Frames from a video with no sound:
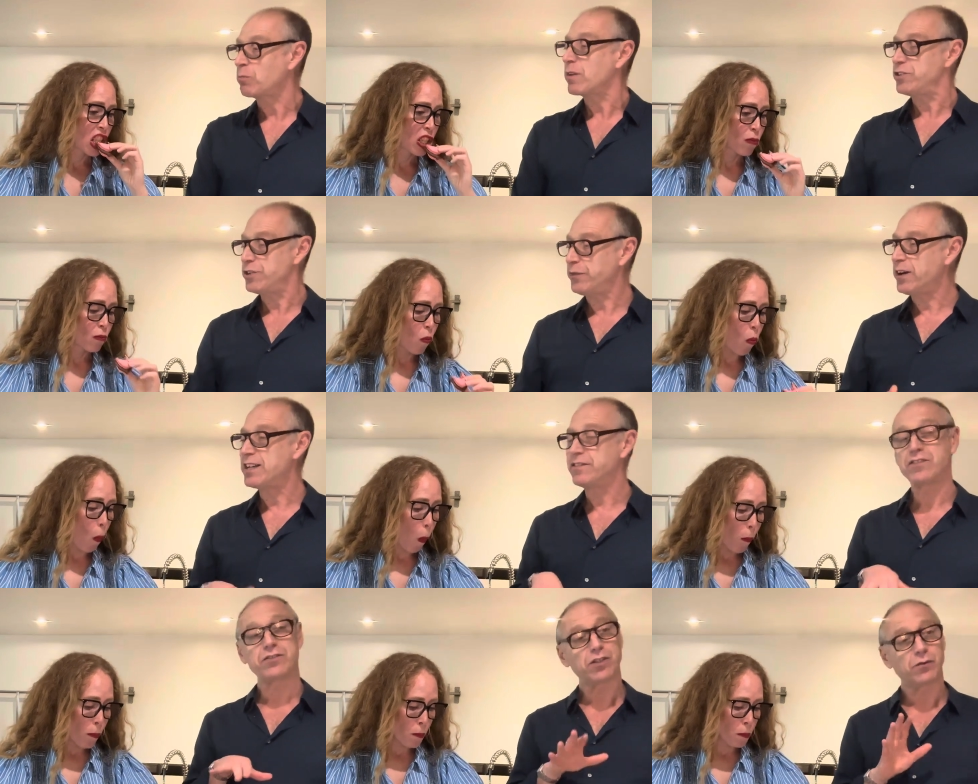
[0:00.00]
Speaker 1: Do you find
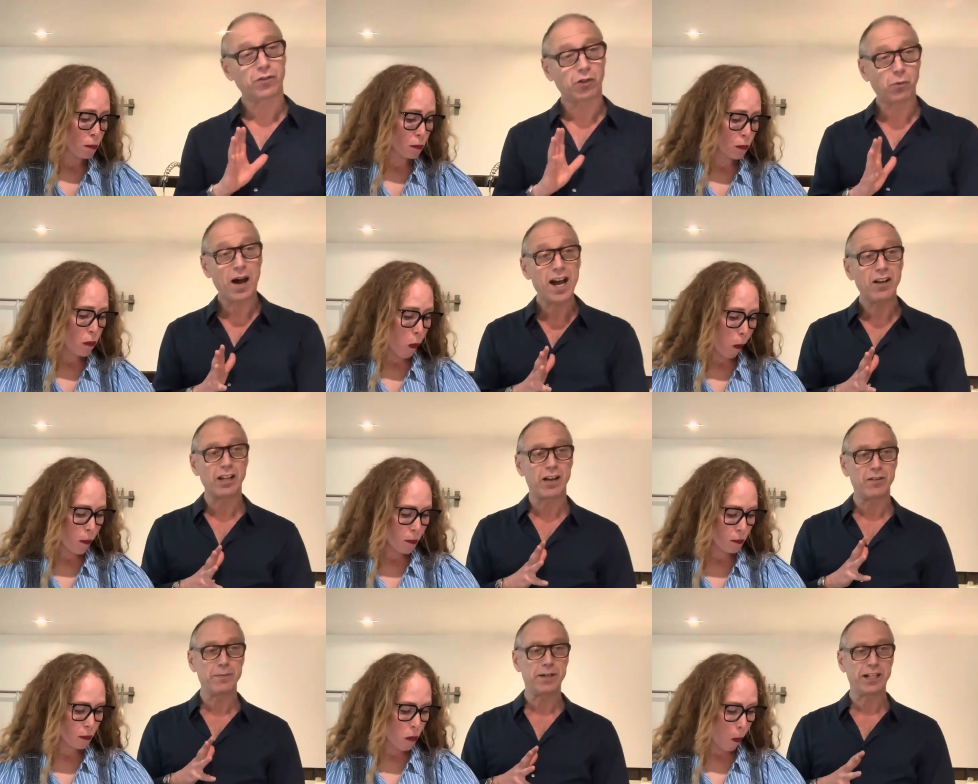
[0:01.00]
so for a while
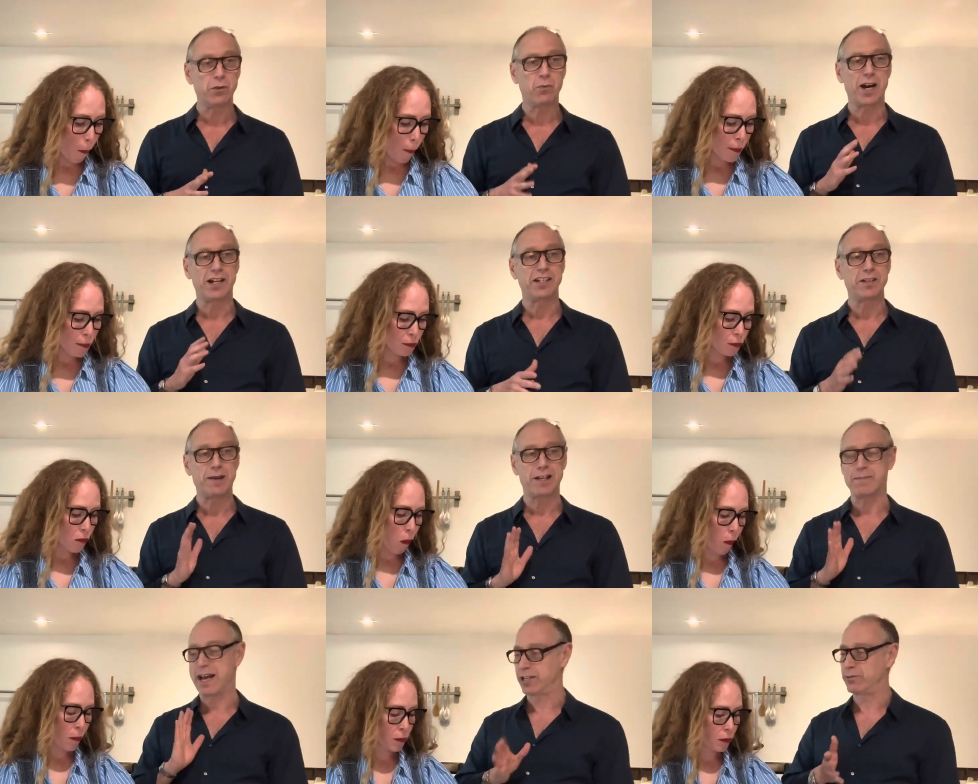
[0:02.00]
everybody wanted to make
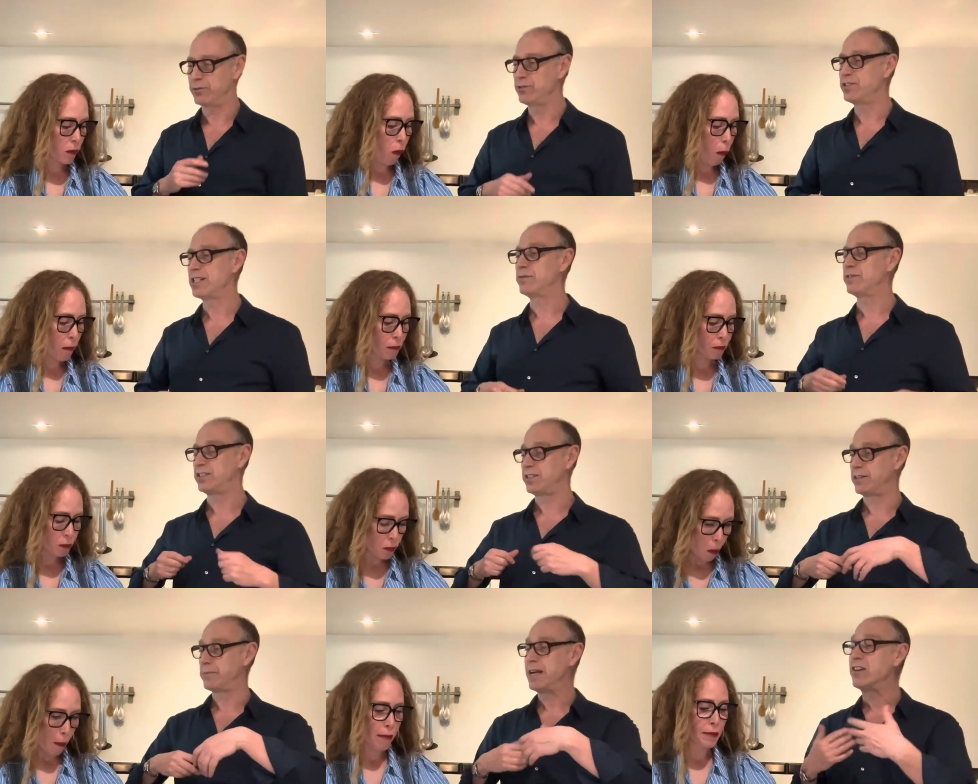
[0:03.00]
macaroons? Everyone in
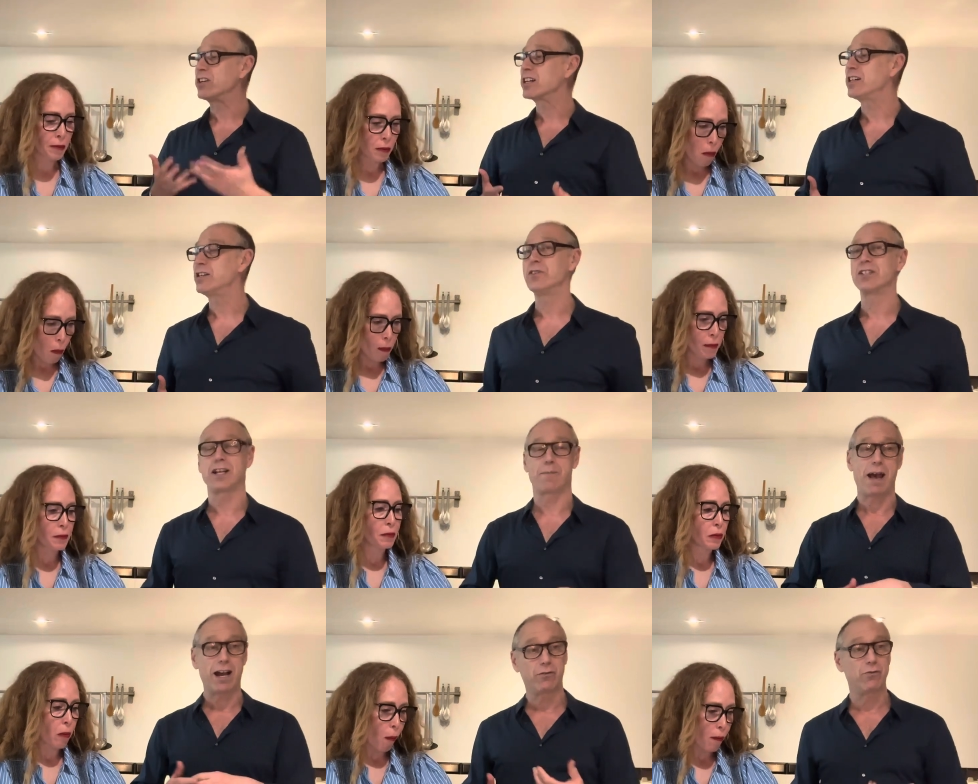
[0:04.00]
America was like
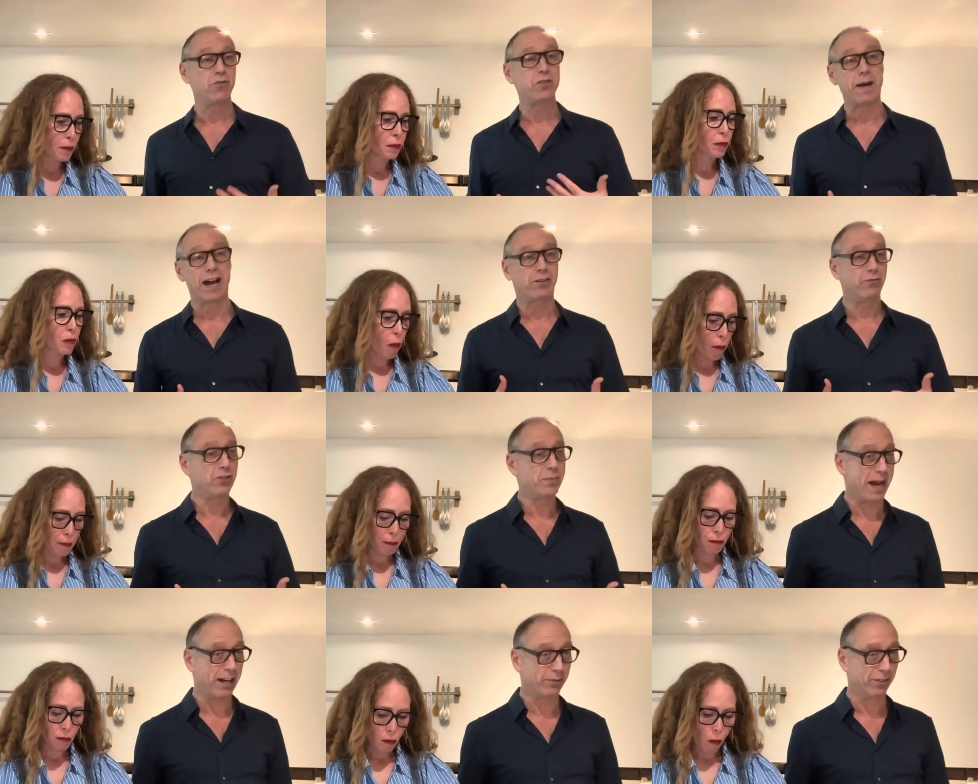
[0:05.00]
macaroons, macaroons,
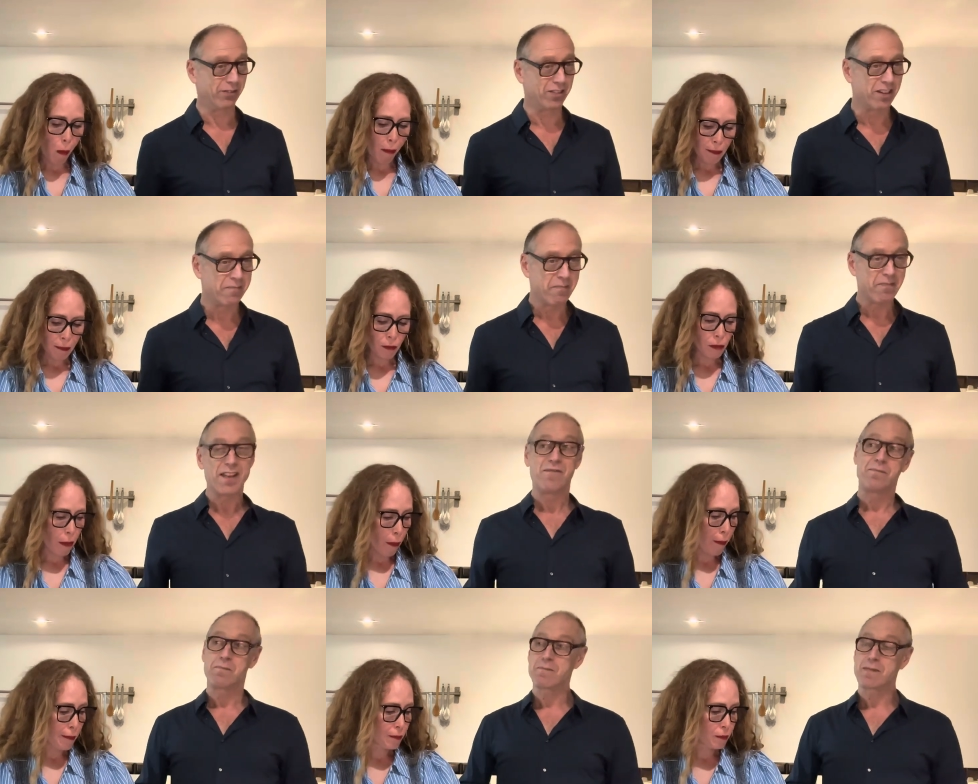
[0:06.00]
macaroons.
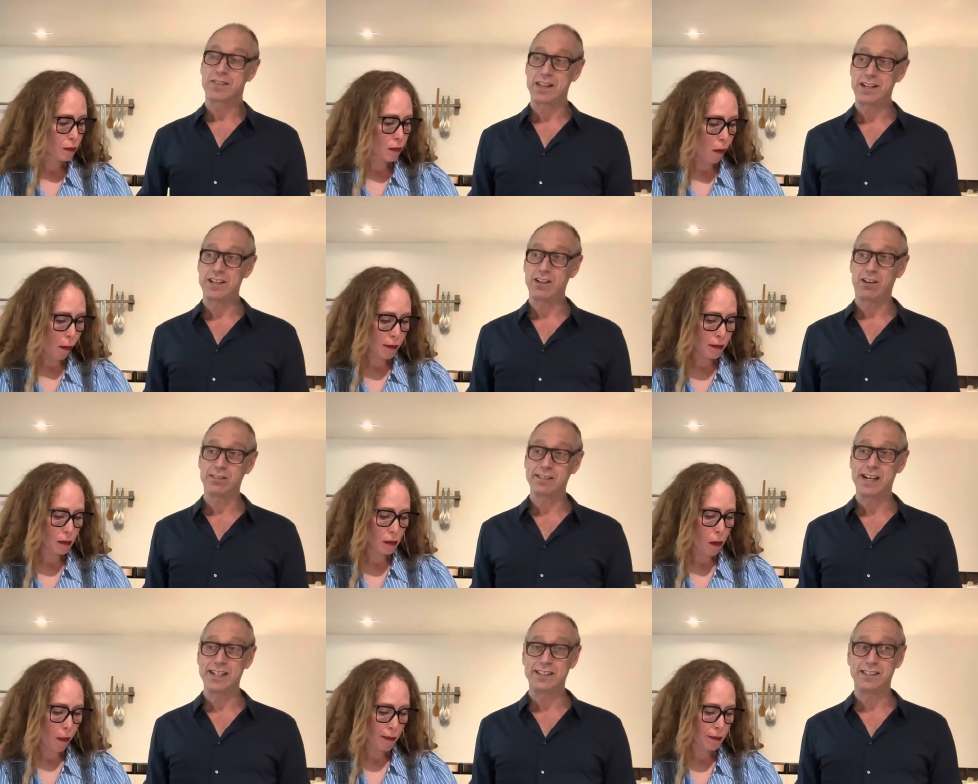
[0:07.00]
Then it all
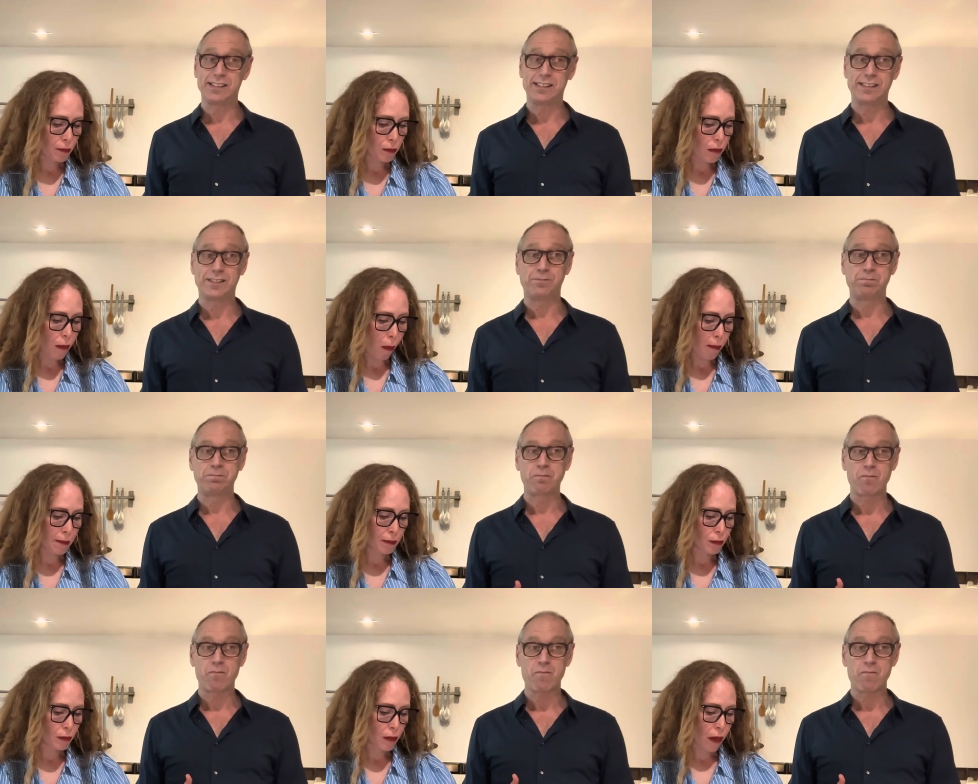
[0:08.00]
kind of
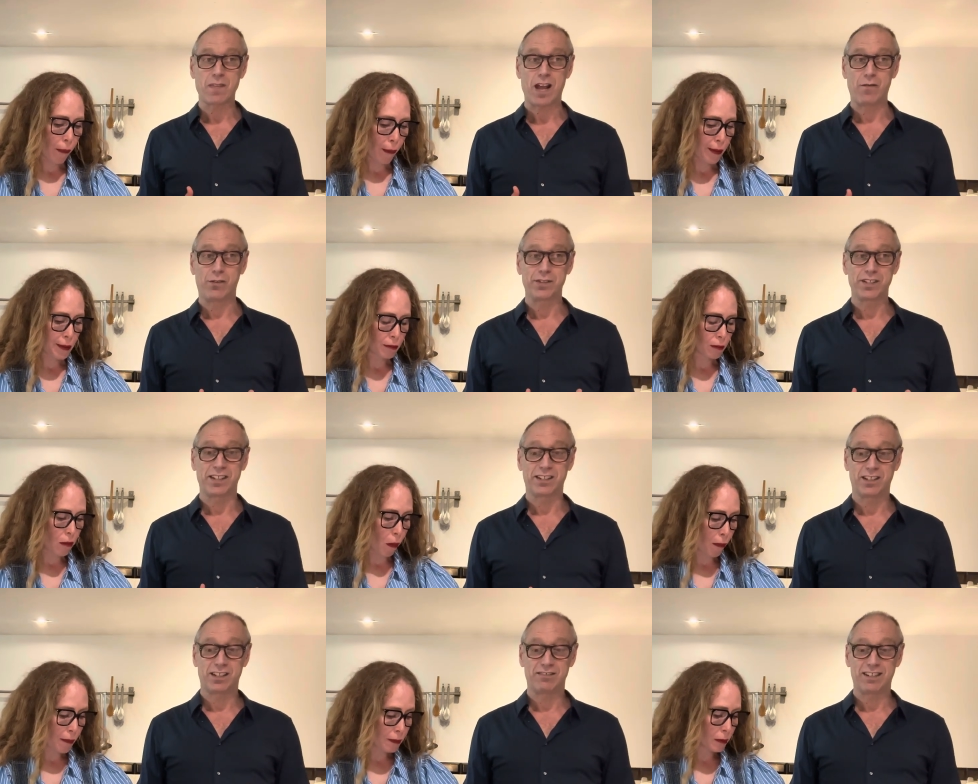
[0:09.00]
everyone was like,
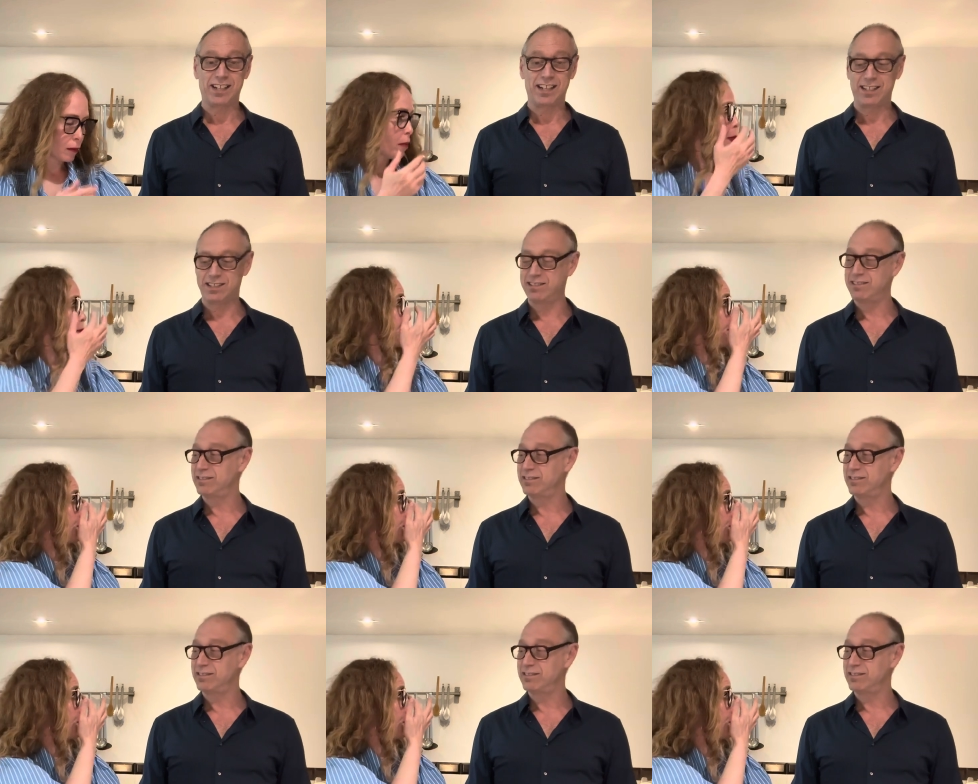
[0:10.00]
all right, uh,